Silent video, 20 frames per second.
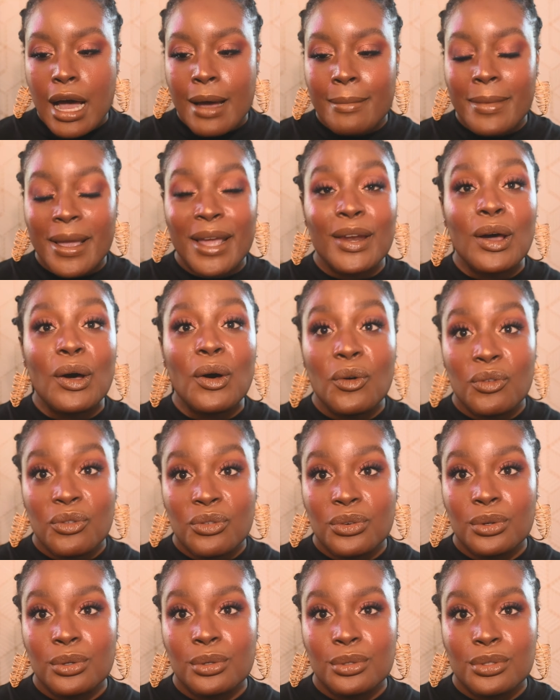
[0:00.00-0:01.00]
and
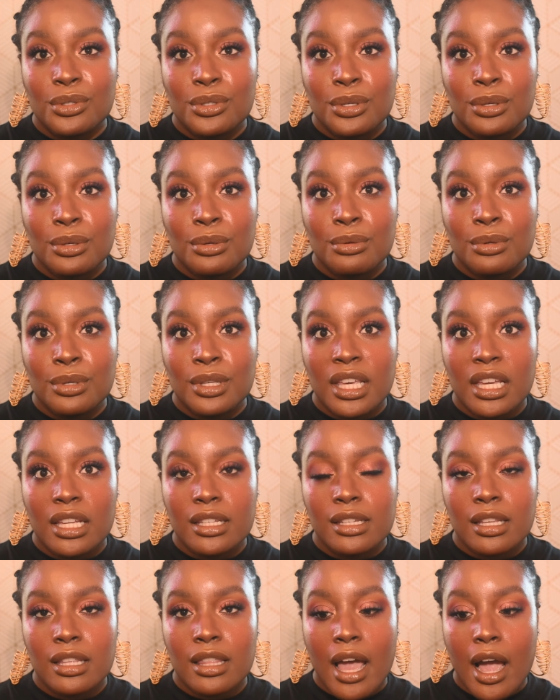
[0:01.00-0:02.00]
hopeful to
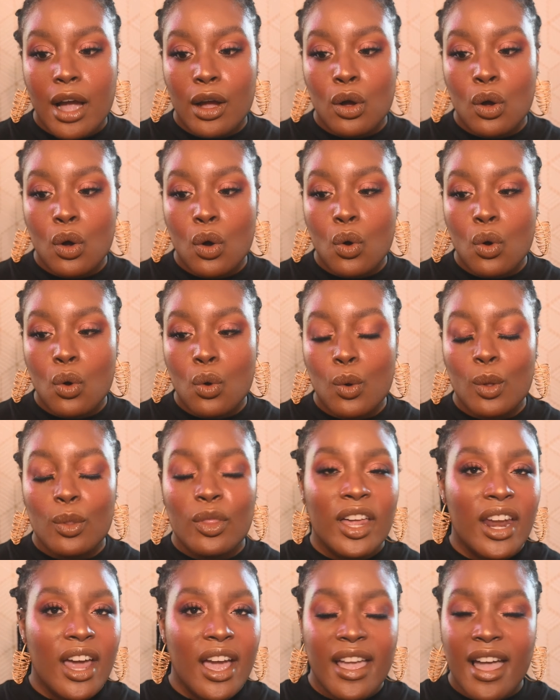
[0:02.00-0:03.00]
get to that goal
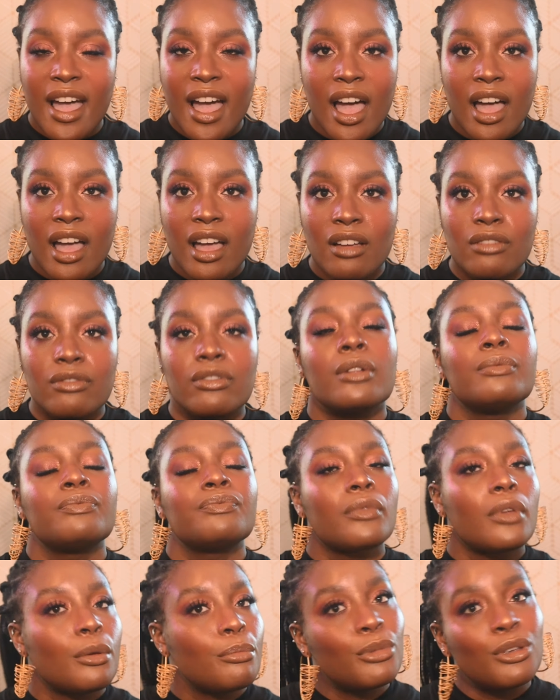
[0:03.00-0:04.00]
that I have
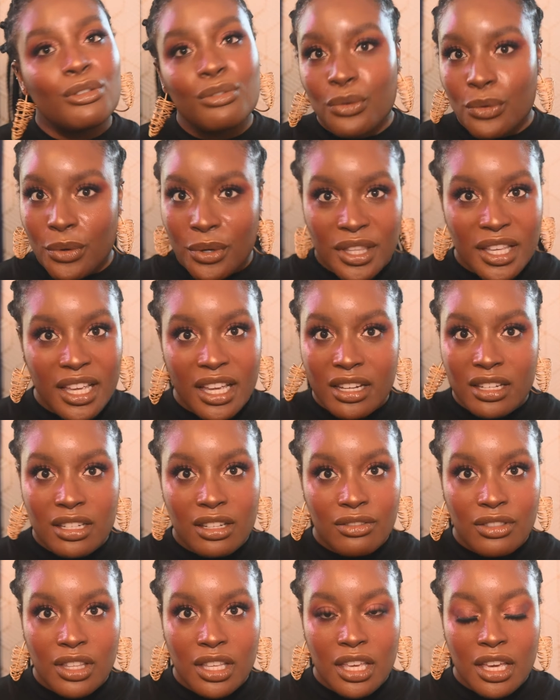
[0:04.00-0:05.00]
before the
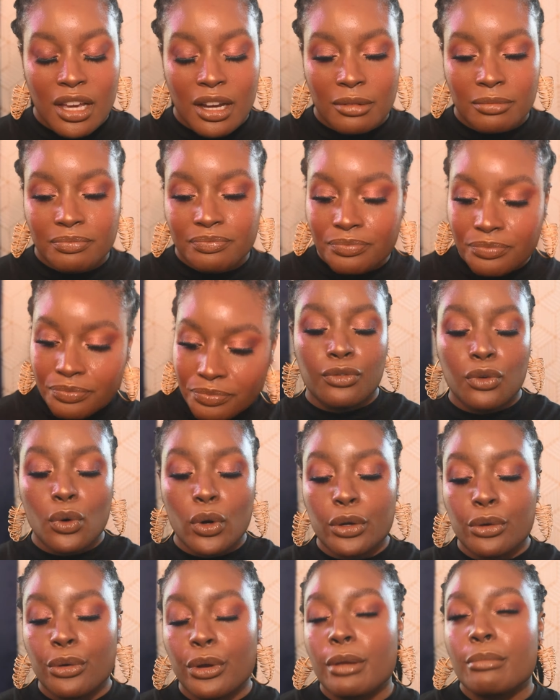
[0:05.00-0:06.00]
end of the year. But
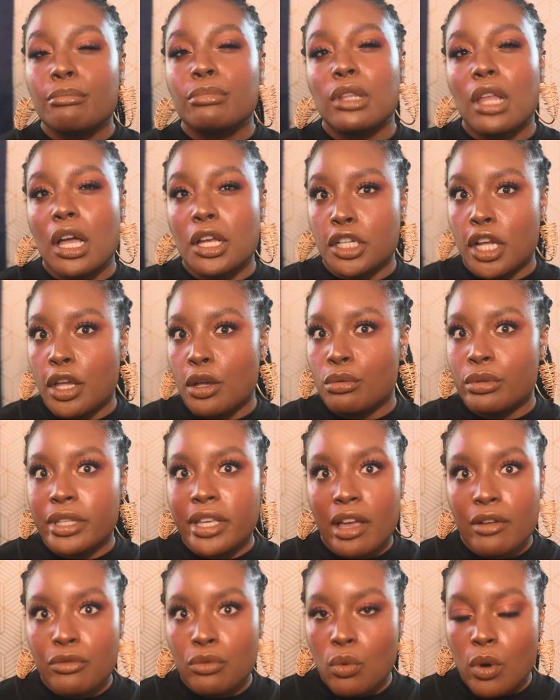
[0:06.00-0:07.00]
for cream blush, I
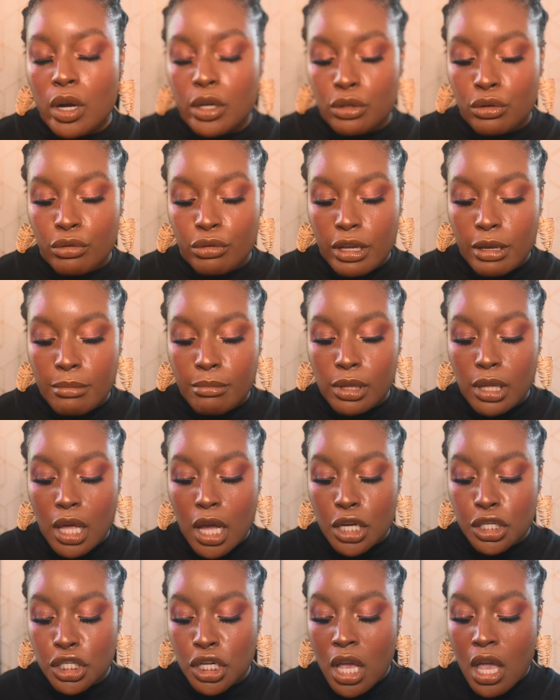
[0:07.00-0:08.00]
only have one cream
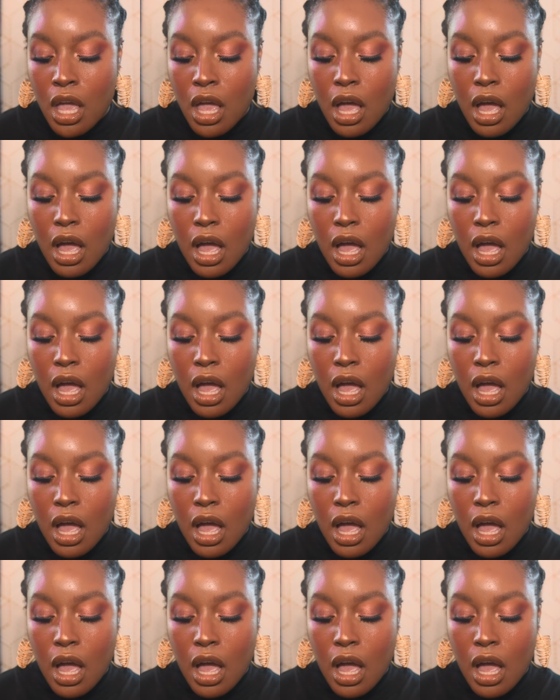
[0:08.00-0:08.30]
blush,